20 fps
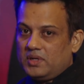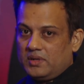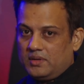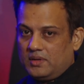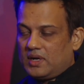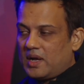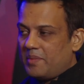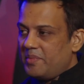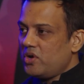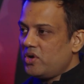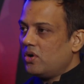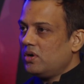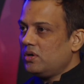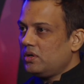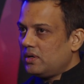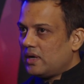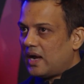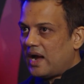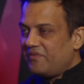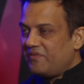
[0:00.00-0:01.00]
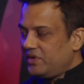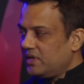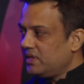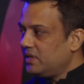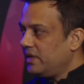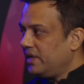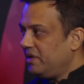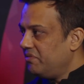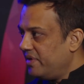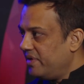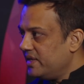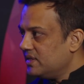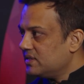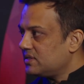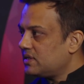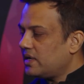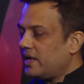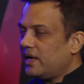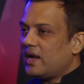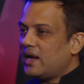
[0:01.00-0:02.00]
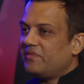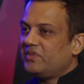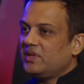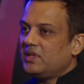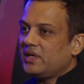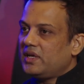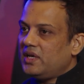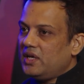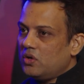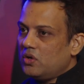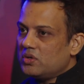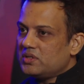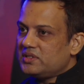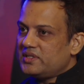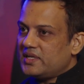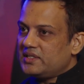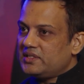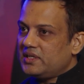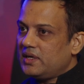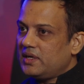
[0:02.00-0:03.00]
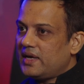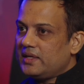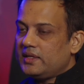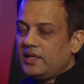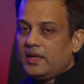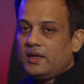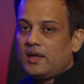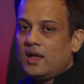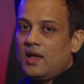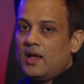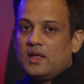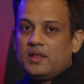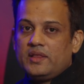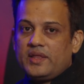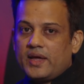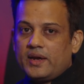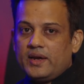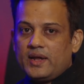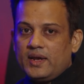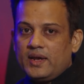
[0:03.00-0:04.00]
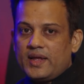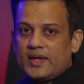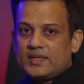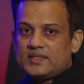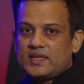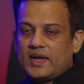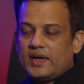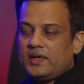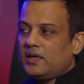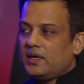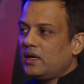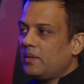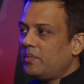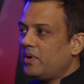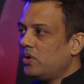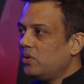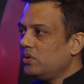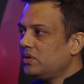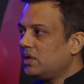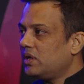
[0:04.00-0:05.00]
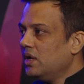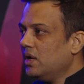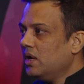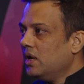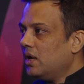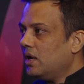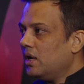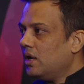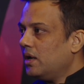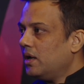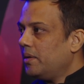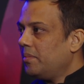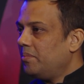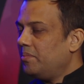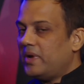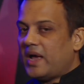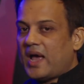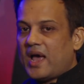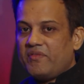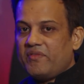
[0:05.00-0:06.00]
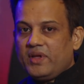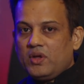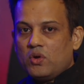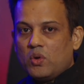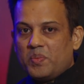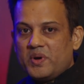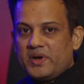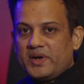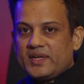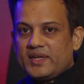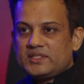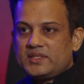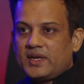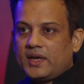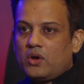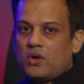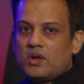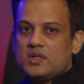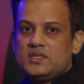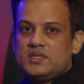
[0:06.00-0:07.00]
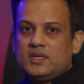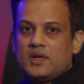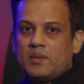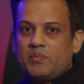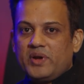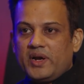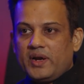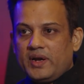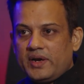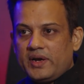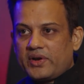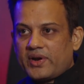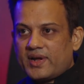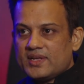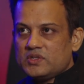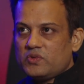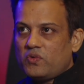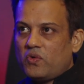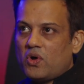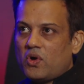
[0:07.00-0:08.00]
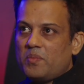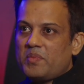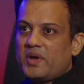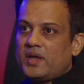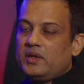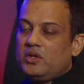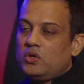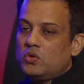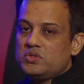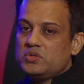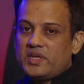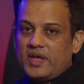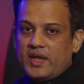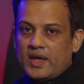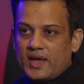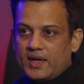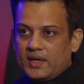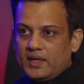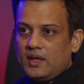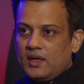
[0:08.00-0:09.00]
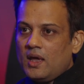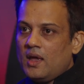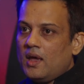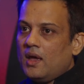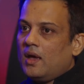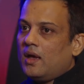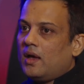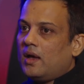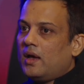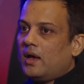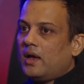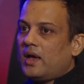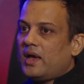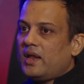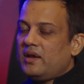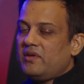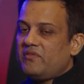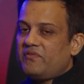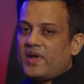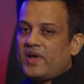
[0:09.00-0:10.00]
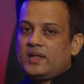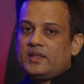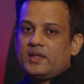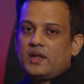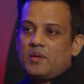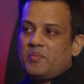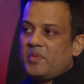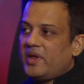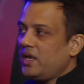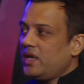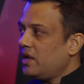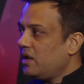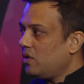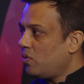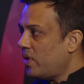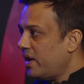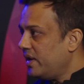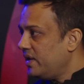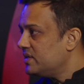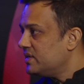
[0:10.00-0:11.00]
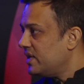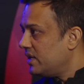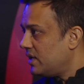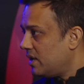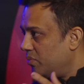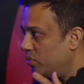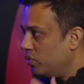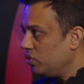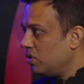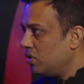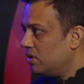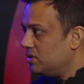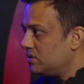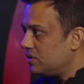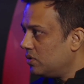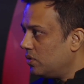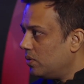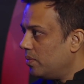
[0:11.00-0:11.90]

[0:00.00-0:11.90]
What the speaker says: coming on after the events and after the keynote session, I think they are really excited about having OpenText technology completely transform and use AI. And in fact, there are many inquiries at our booth also.